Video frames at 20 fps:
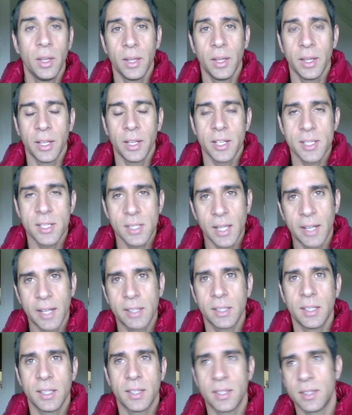It's
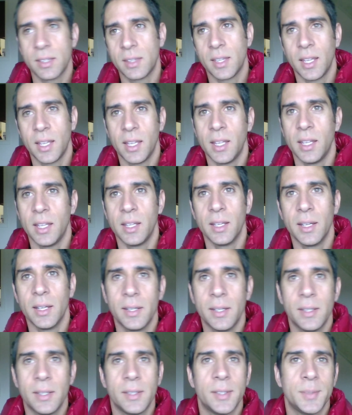likely that
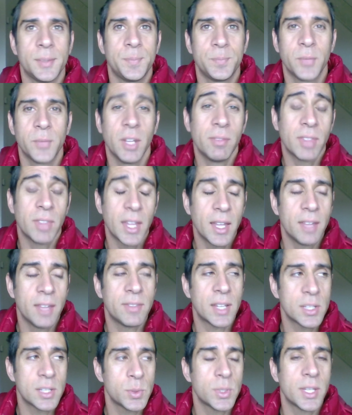if
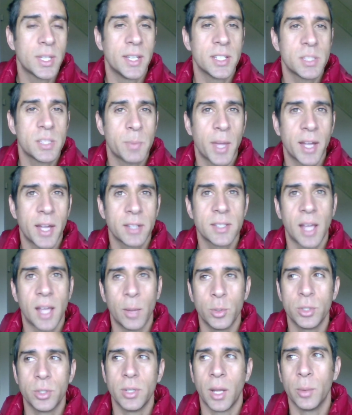that's what they expect, I
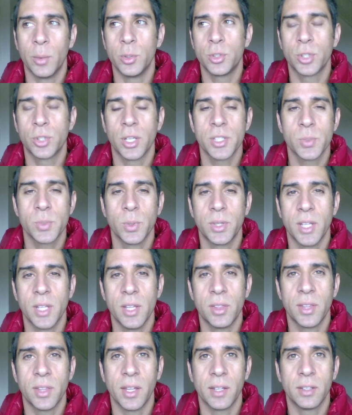would trust what they
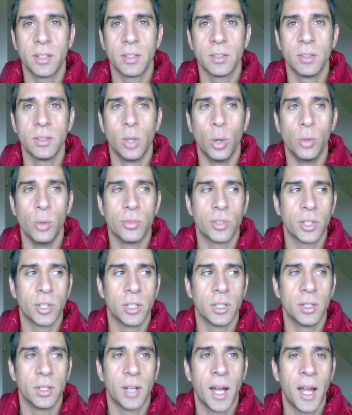think
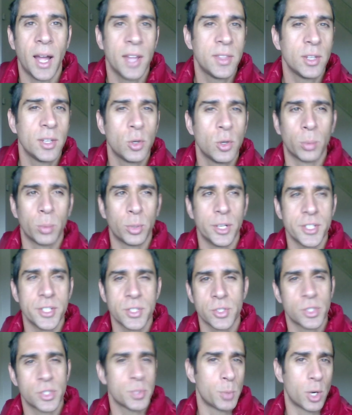over. I think
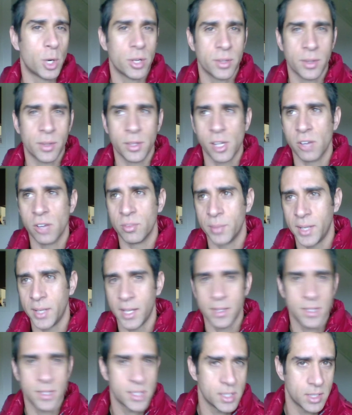corporations are smarter than the government
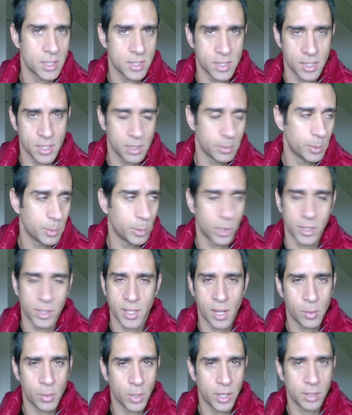and the CDC. Let me put it
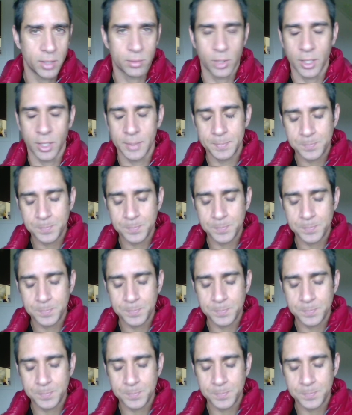that way, right?